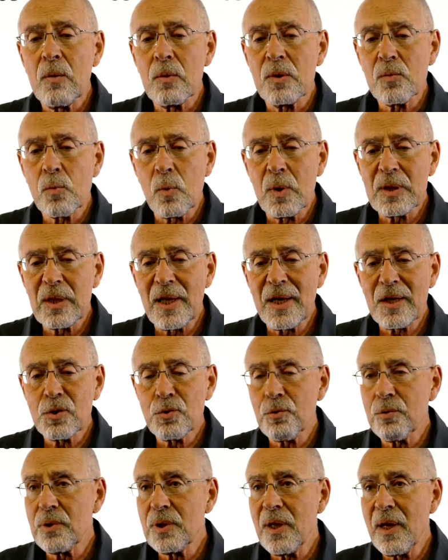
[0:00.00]
was 1
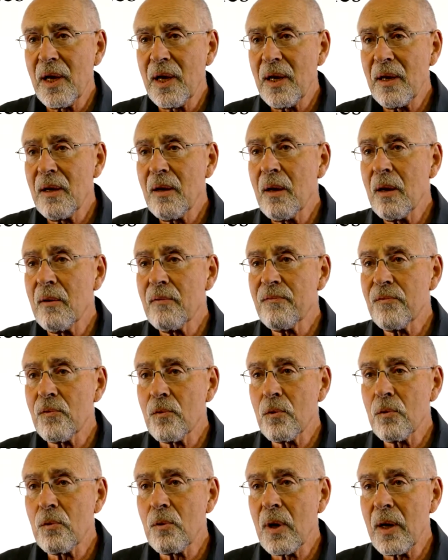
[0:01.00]
lecture a day
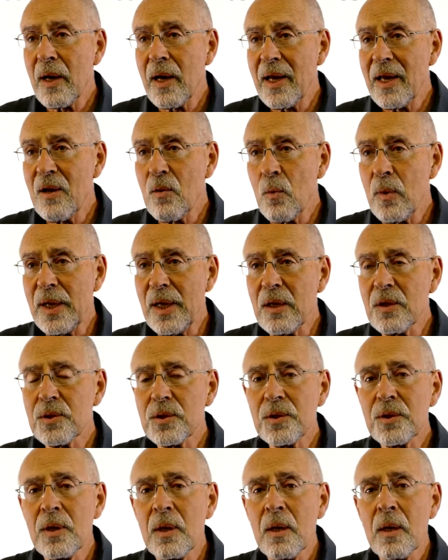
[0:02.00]
for 8
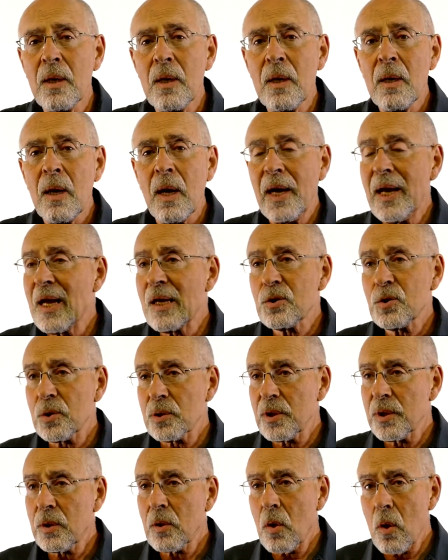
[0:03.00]
weeks. I
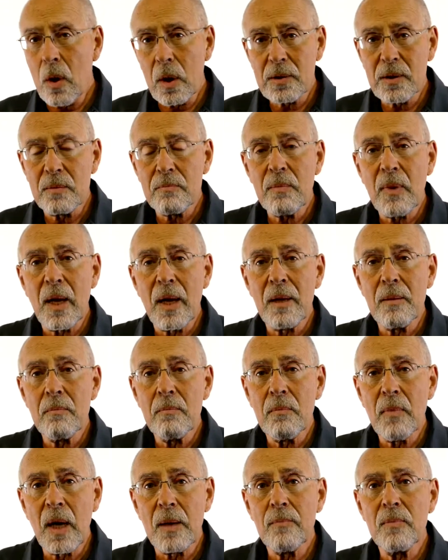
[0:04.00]
actually called it
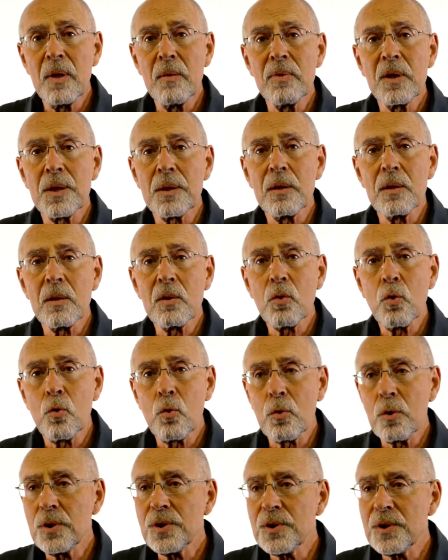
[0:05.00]
my biblical
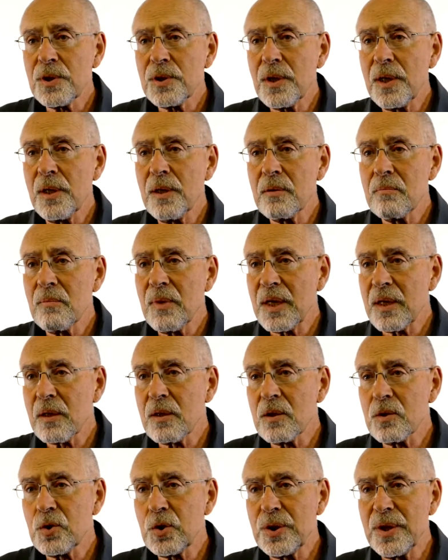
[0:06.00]
course in
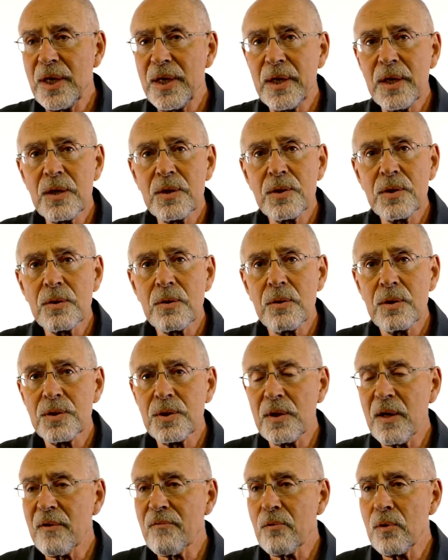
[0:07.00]
medical genetics
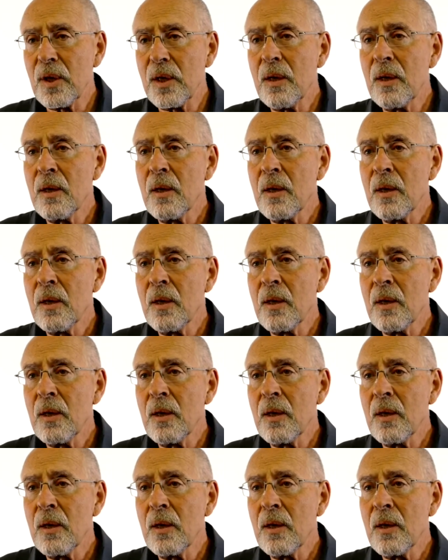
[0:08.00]
because every